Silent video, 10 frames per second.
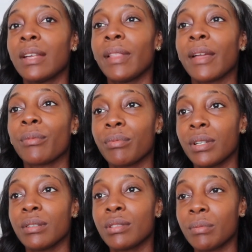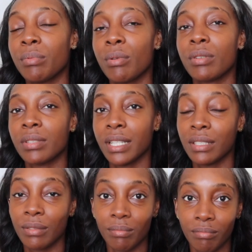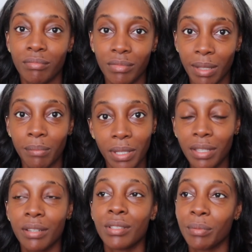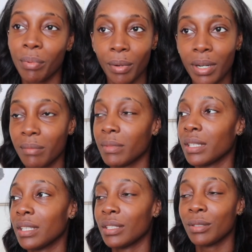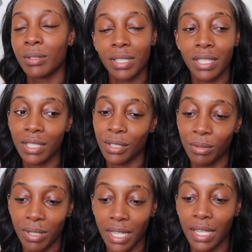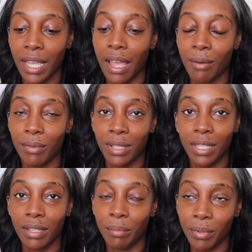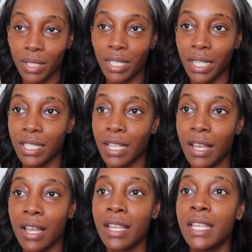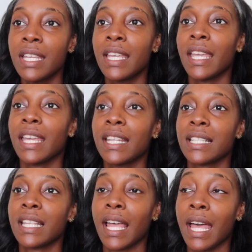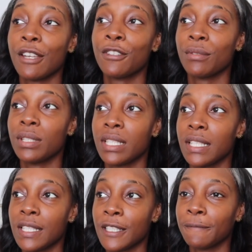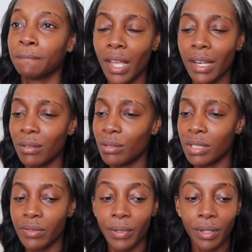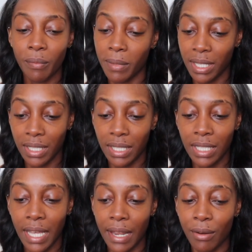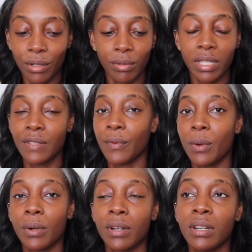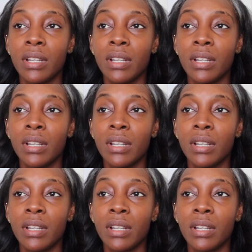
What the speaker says: Like real supporters that be here supporting me and doing this and doing that. Like I really appreciate y'all. And it's like I do this. I don't do this for no money. I don't do this for